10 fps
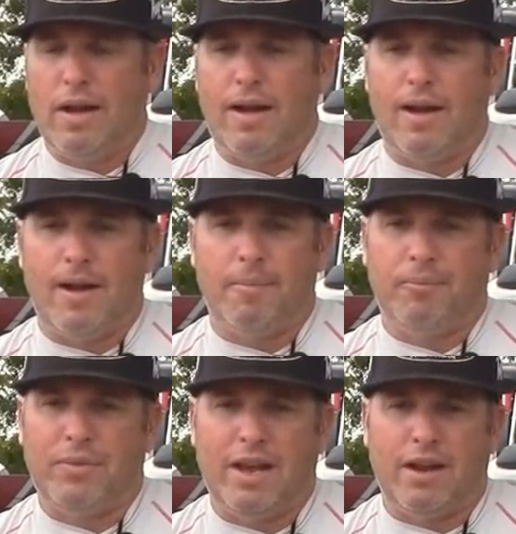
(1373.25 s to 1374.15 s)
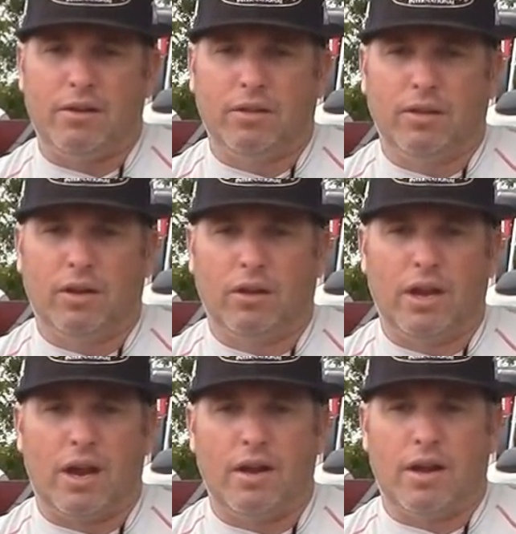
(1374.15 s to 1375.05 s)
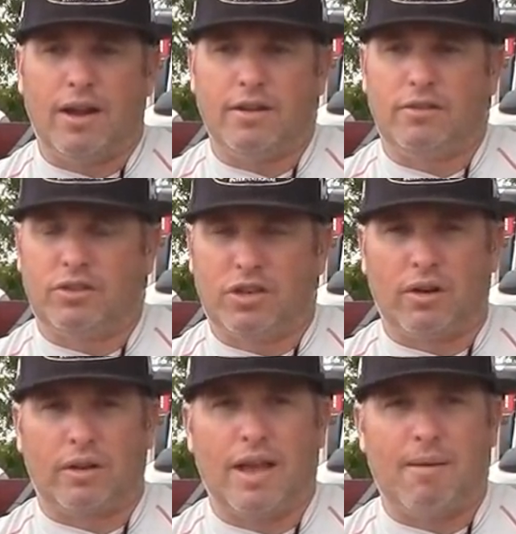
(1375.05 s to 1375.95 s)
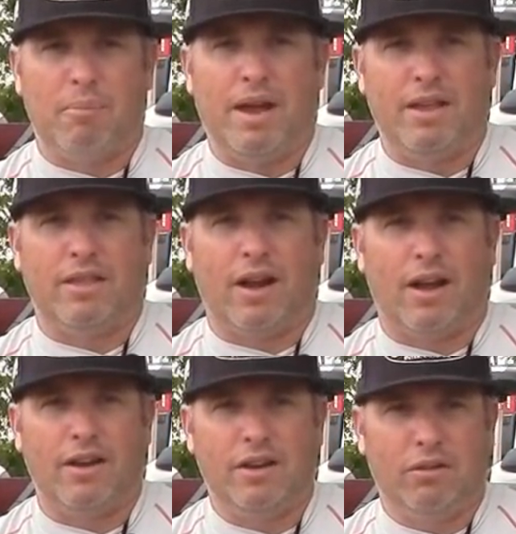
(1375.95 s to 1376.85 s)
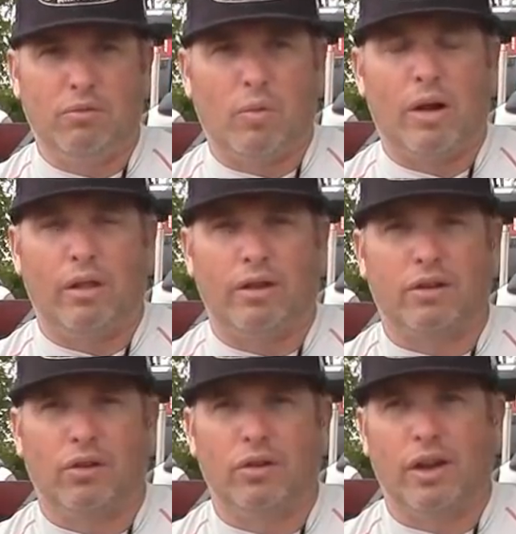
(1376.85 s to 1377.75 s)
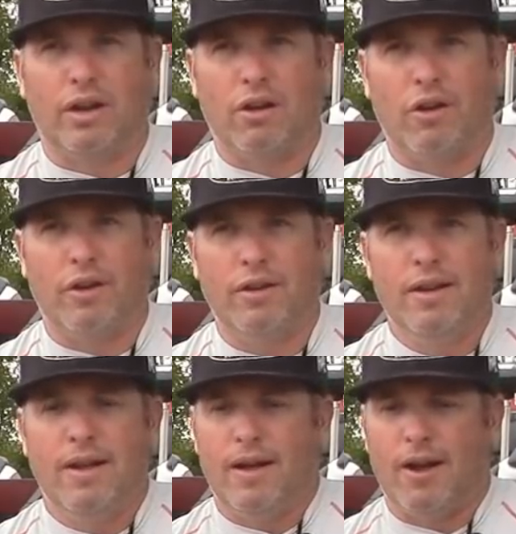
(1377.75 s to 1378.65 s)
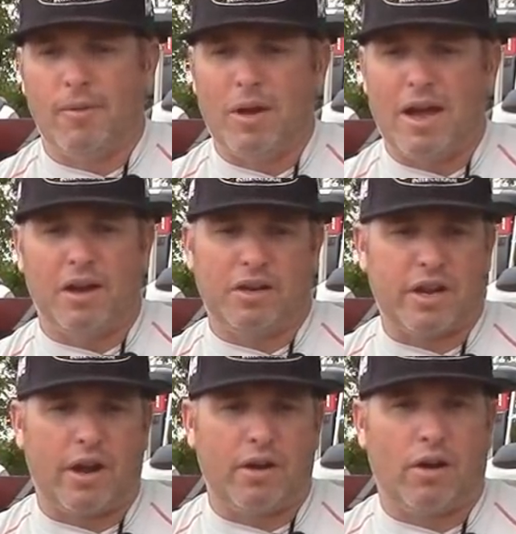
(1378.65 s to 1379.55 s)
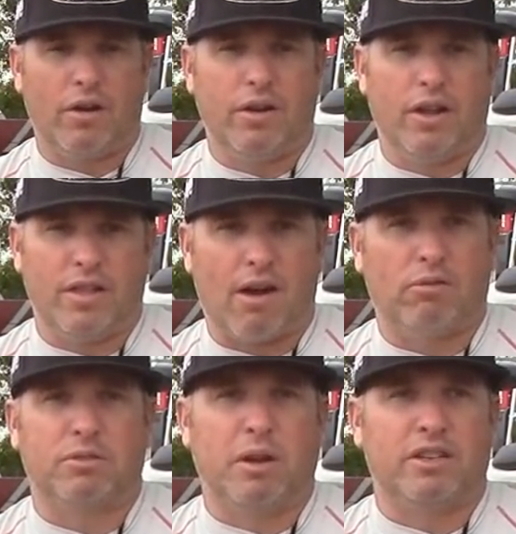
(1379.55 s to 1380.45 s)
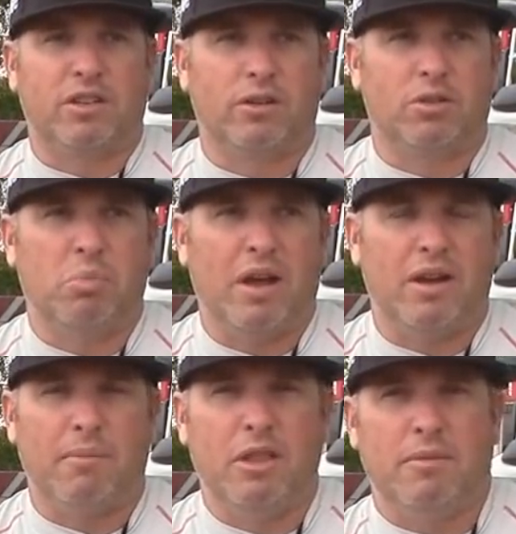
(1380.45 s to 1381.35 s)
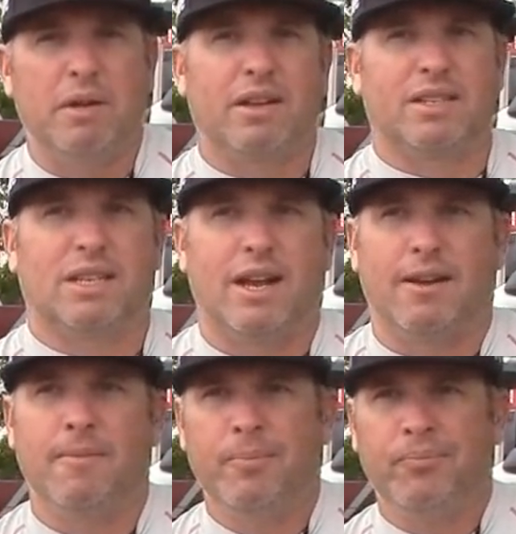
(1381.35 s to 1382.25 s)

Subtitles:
And literally, I took that bait that I did well at Clear Lake on, had it tied on, and that was my search bait. I mean, the biggest thing